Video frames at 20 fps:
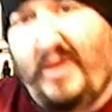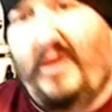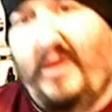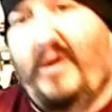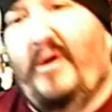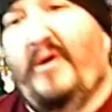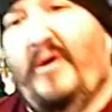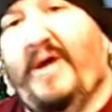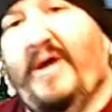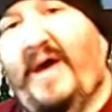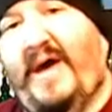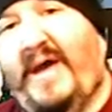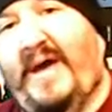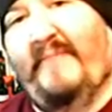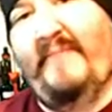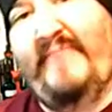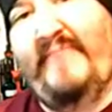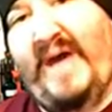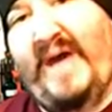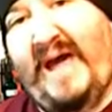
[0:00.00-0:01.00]
Okay,
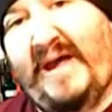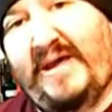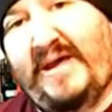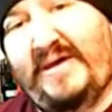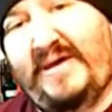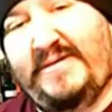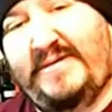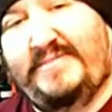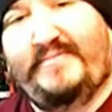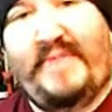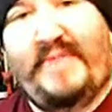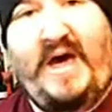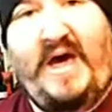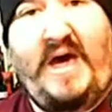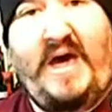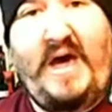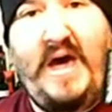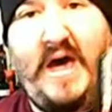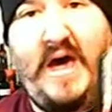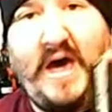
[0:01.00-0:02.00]
I'm back.
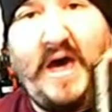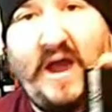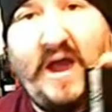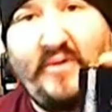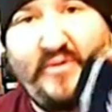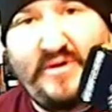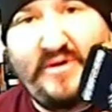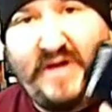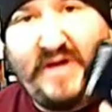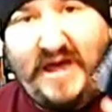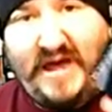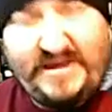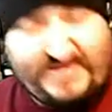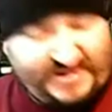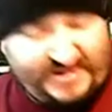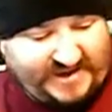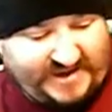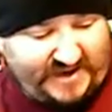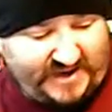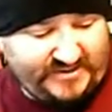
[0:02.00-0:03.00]
I realized
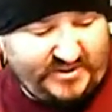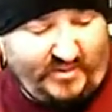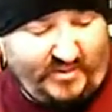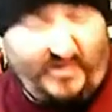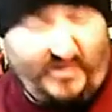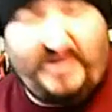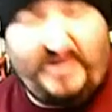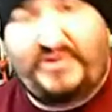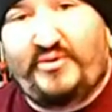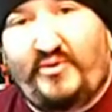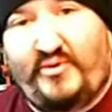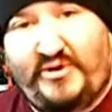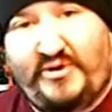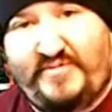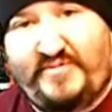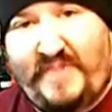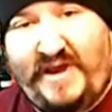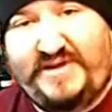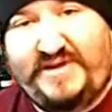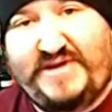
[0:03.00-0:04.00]
as I was going towards
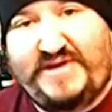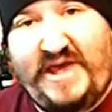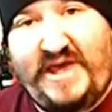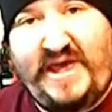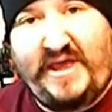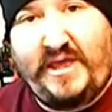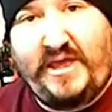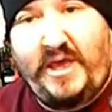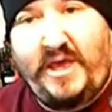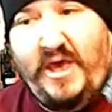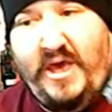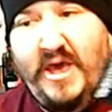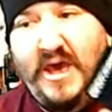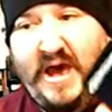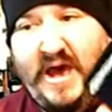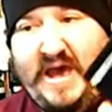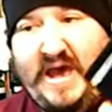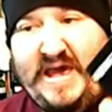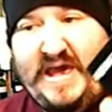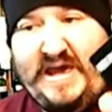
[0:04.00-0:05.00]
my tank,
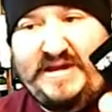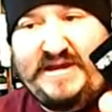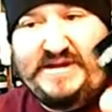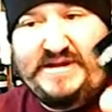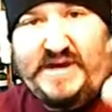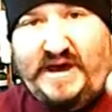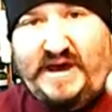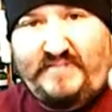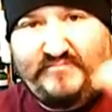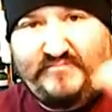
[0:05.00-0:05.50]
I had not